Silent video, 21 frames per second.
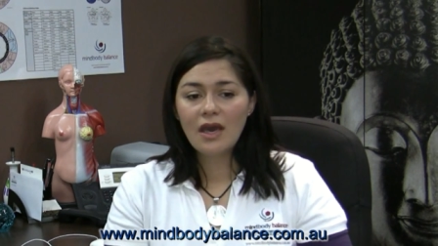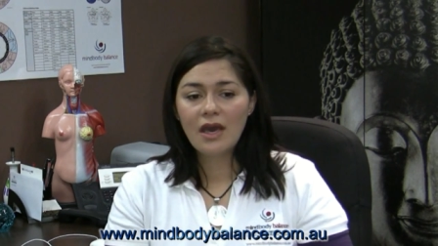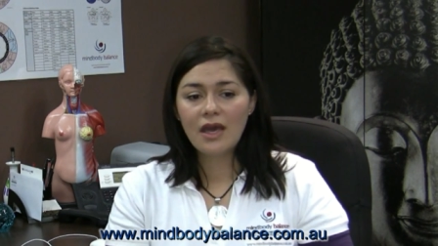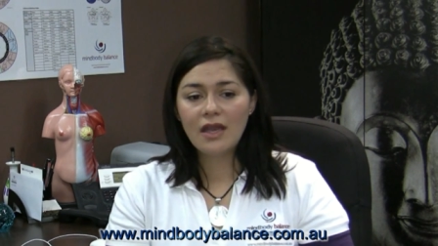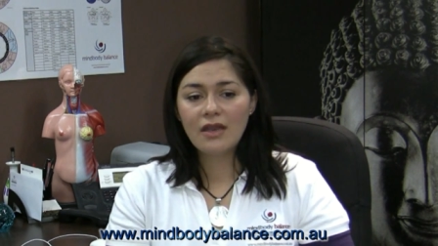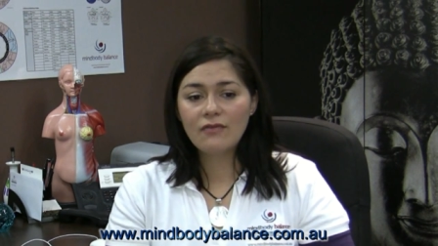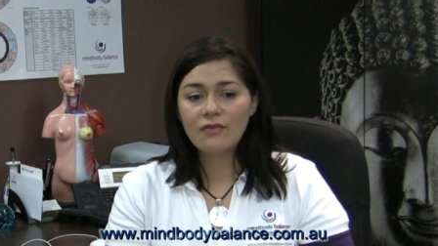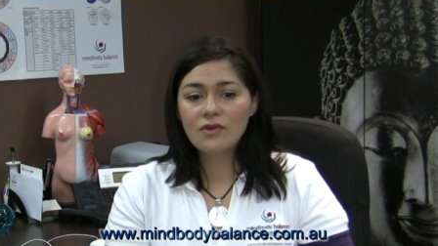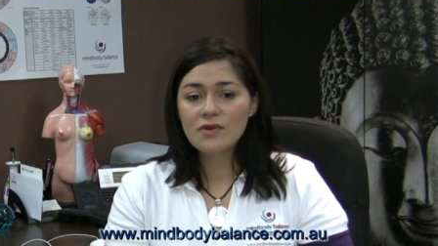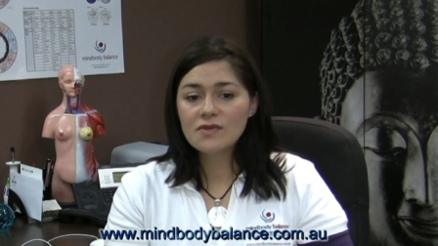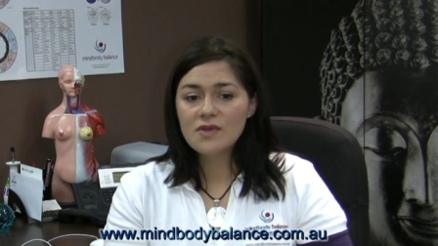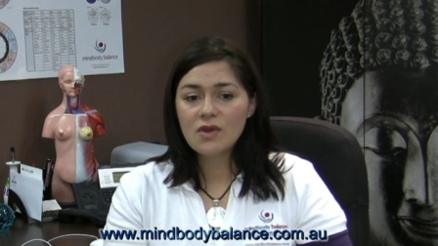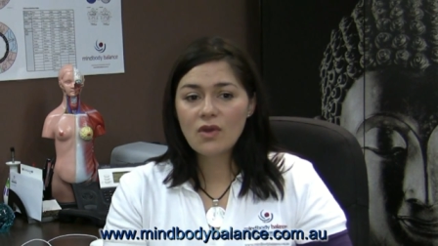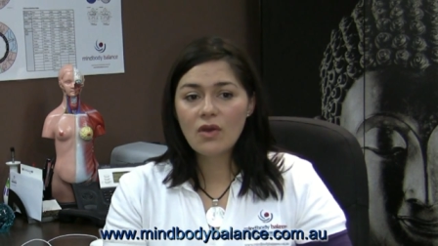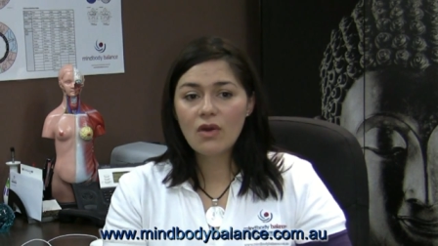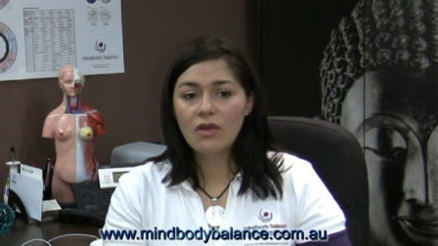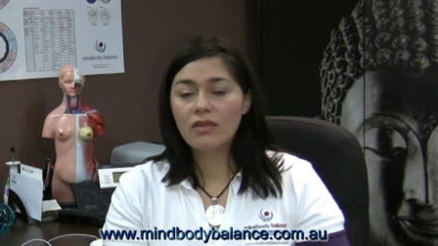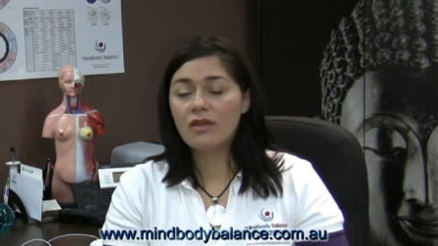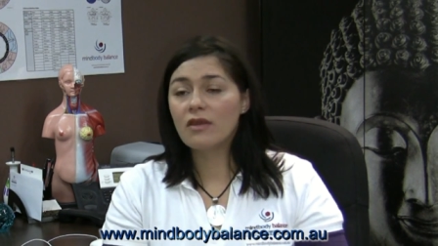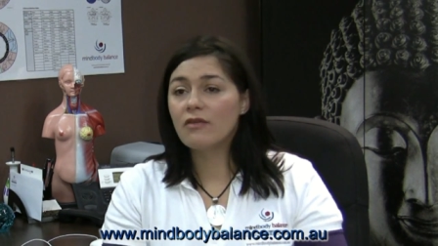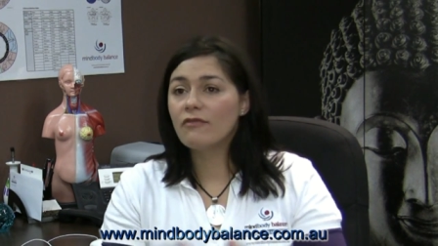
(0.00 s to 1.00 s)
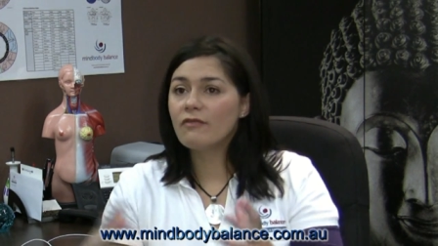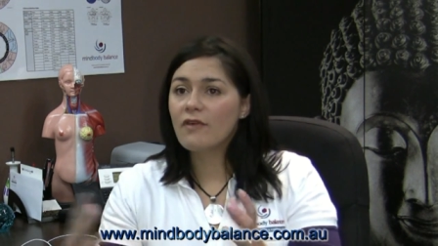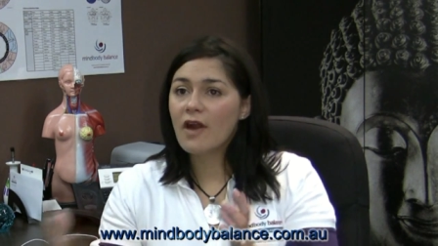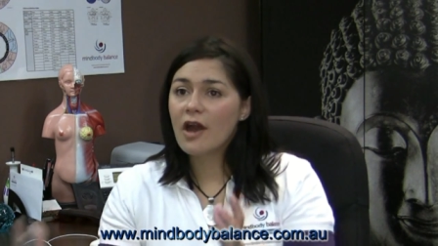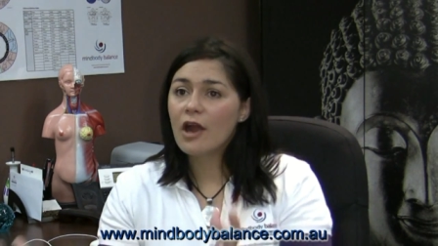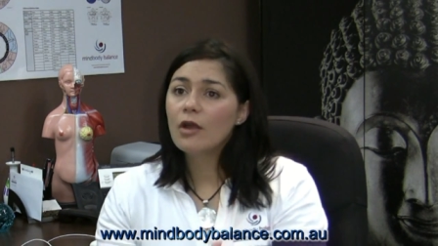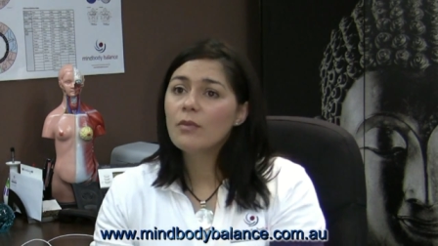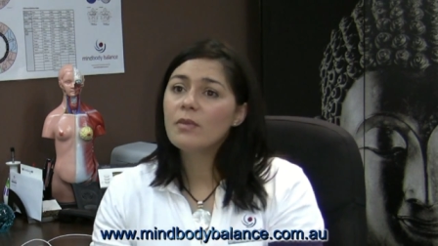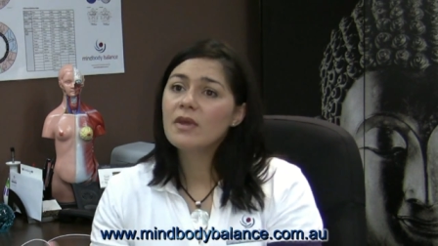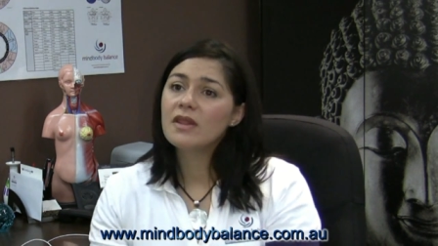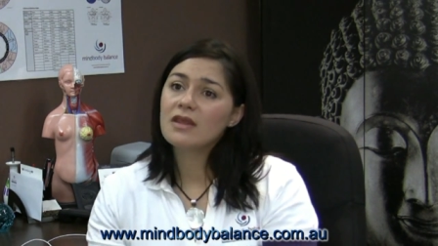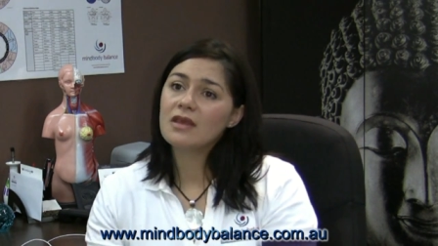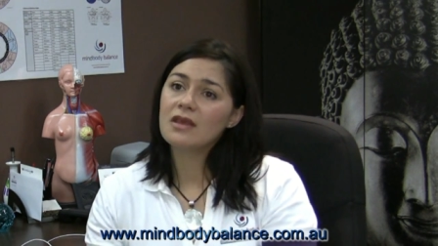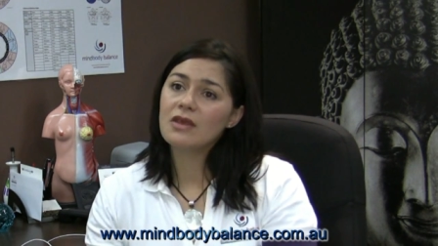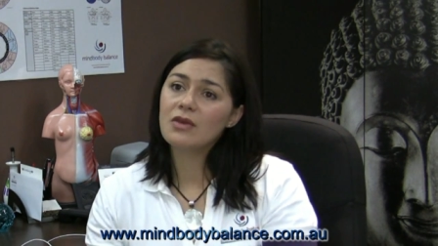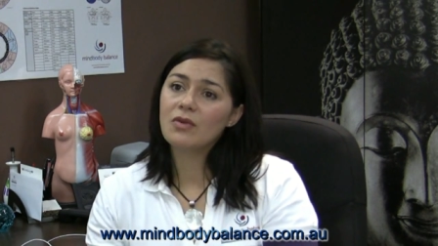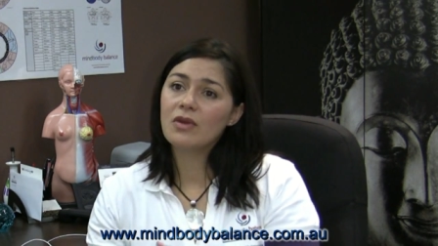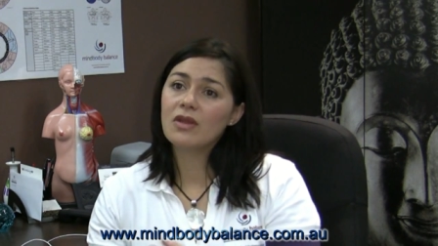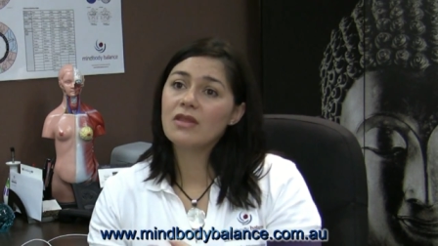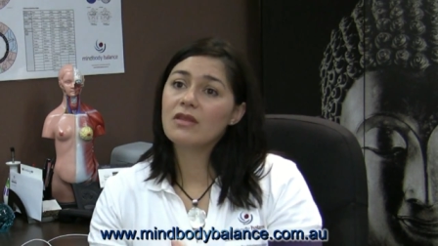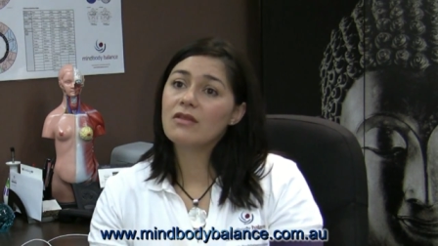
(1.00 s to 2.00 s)
and you've also got the environment that
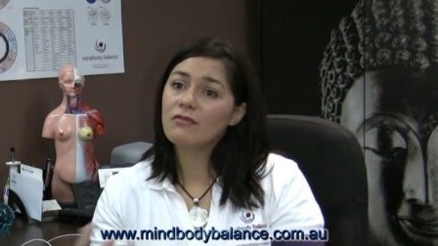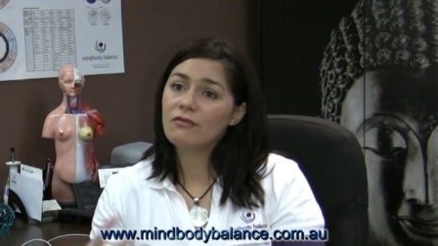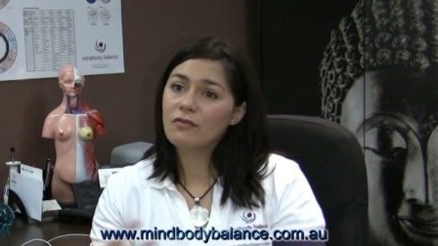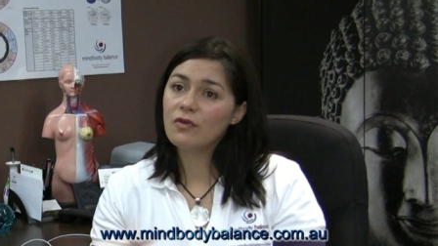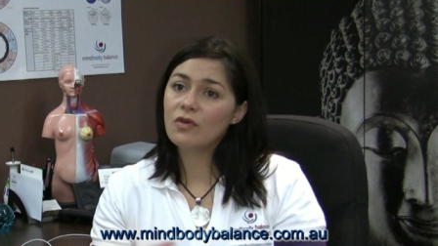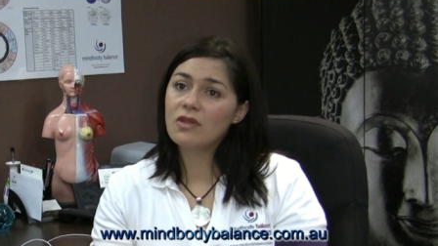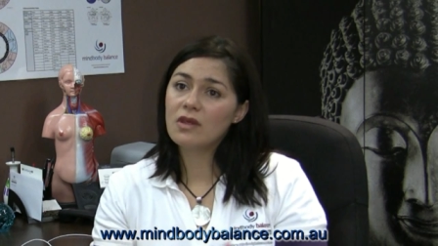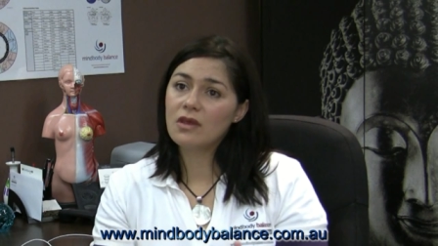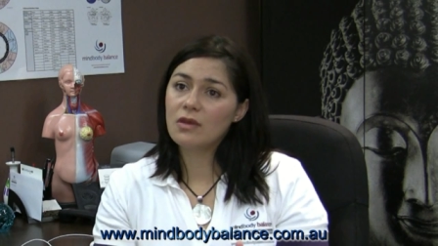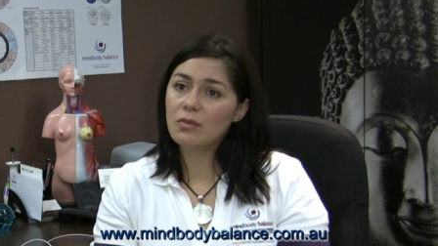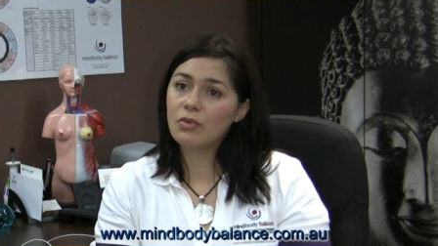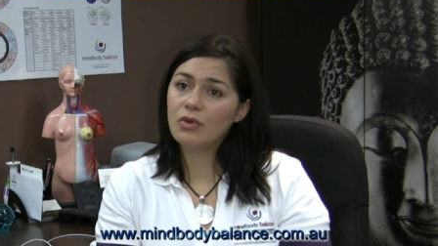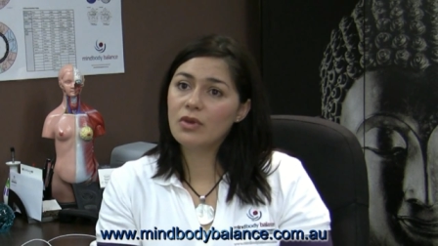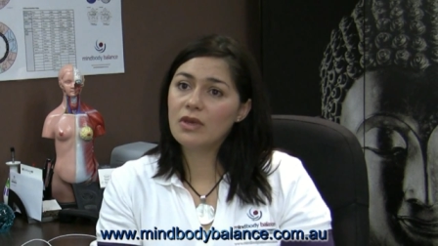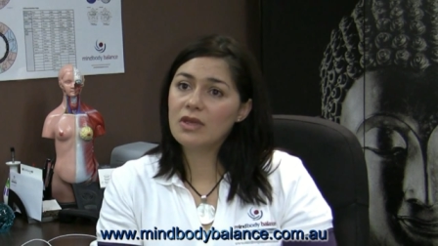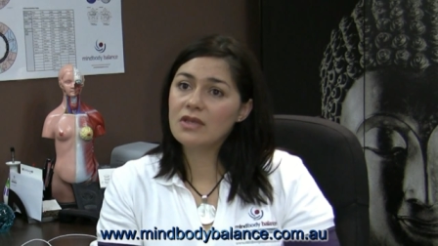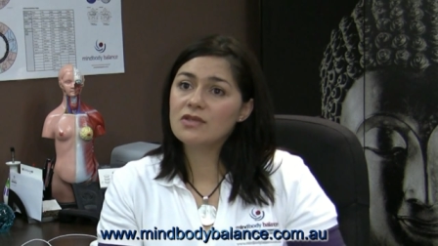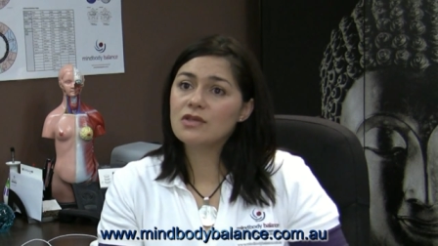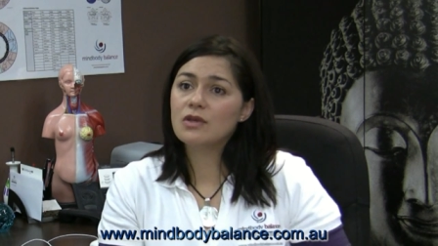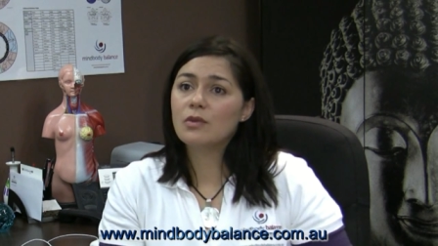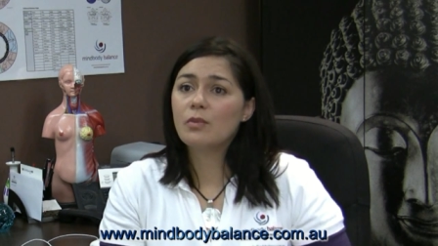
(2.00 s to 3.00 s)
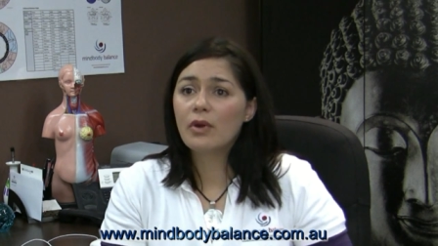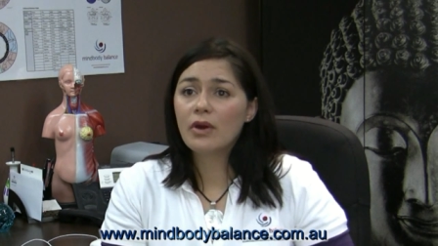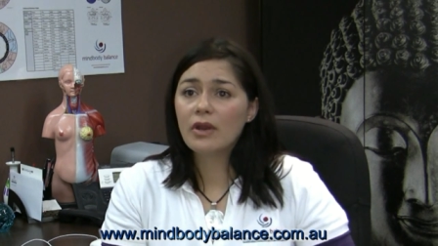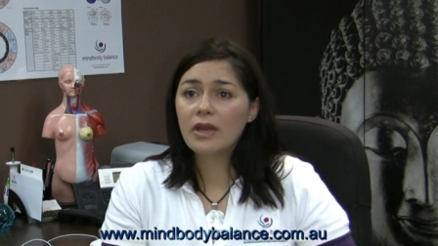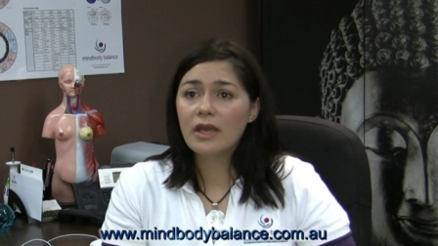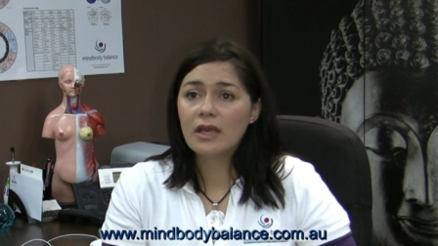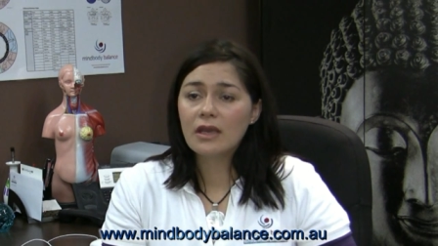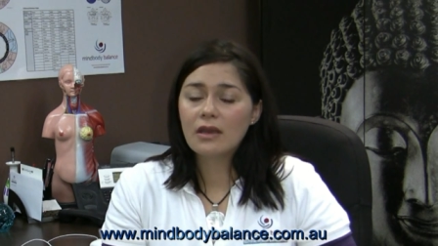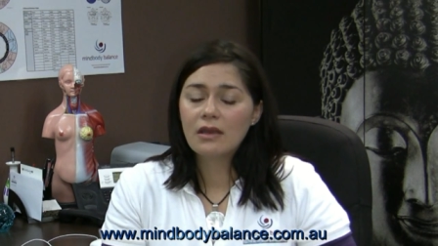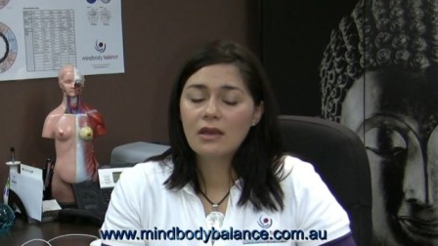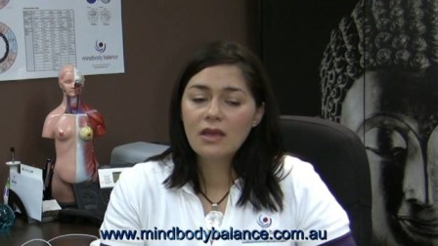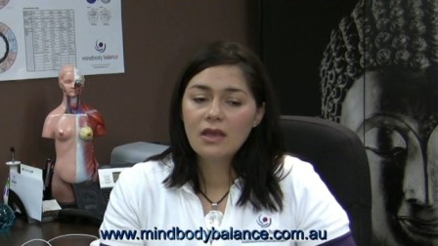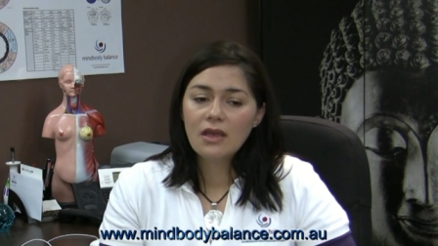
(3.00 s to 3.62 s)
you're in, the food that you put into your body.